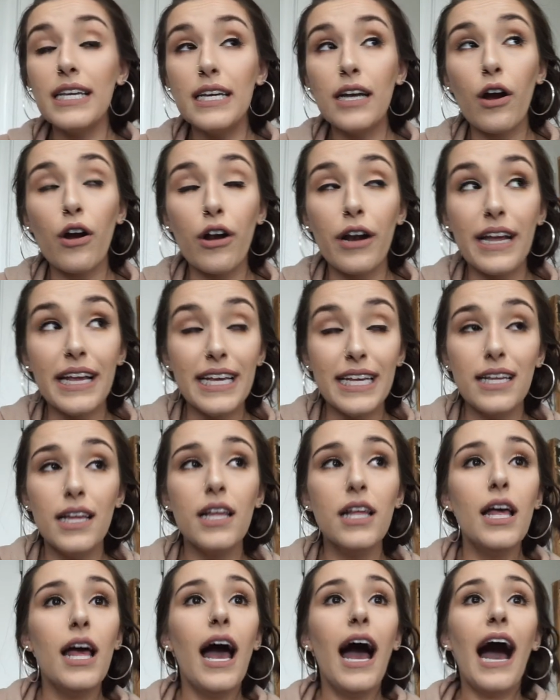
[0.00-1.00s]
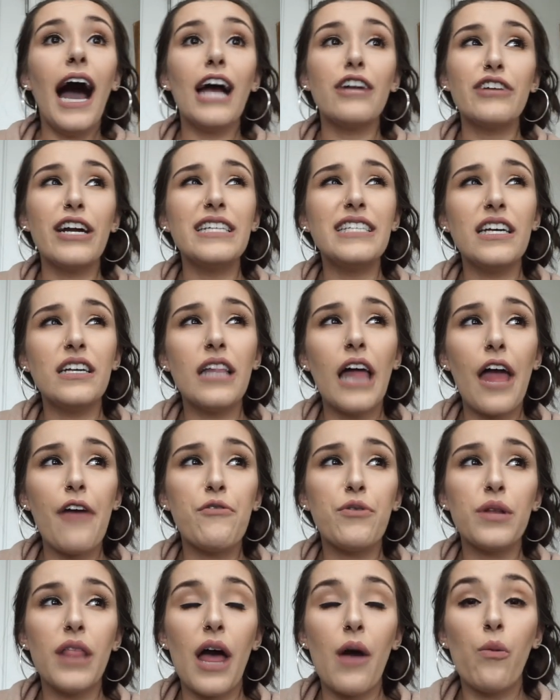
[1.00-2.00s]
or I try to tell that
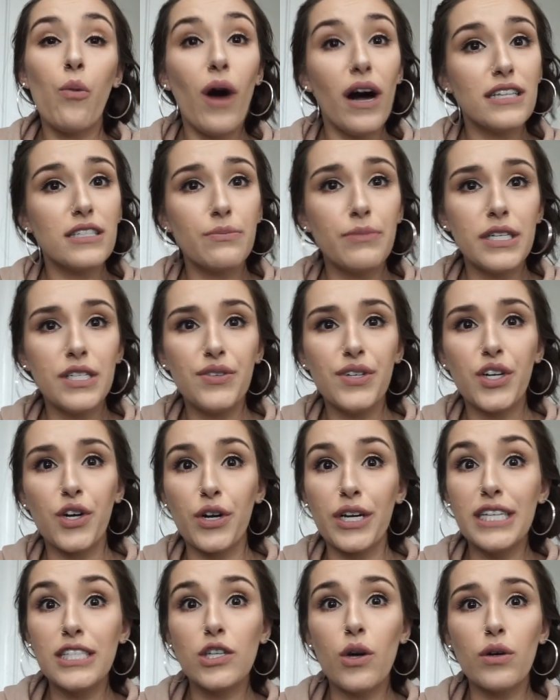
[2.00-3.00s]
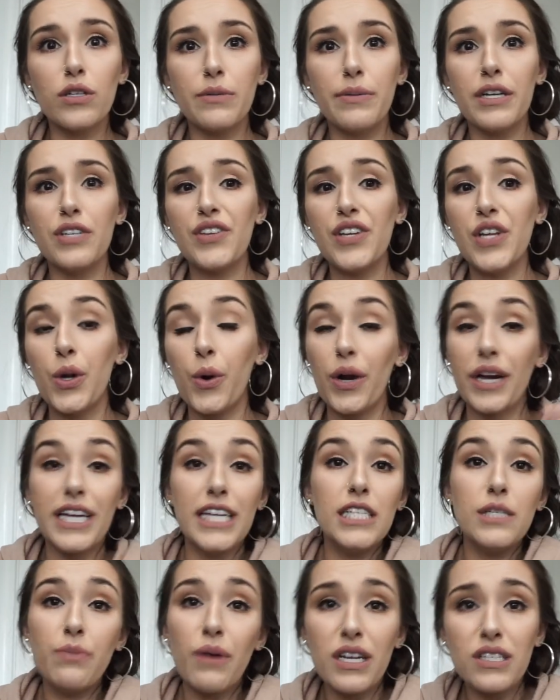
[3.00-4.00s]
everyone that wants to breastfeed or is going to breastfeed or
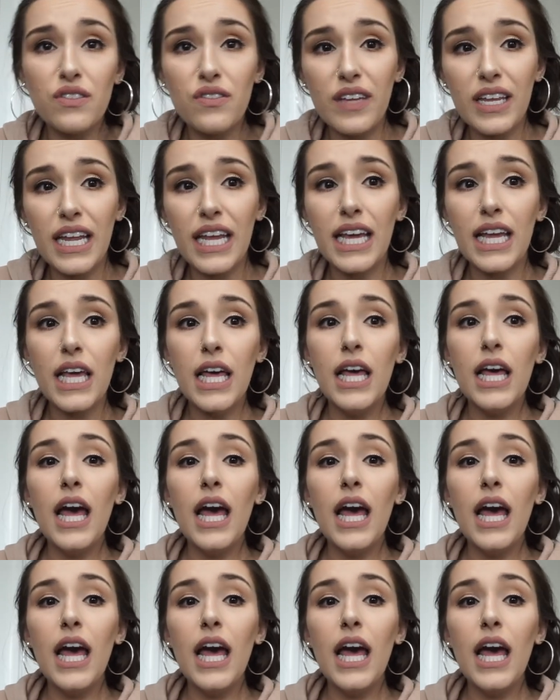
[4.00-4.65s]
is breastfeeding,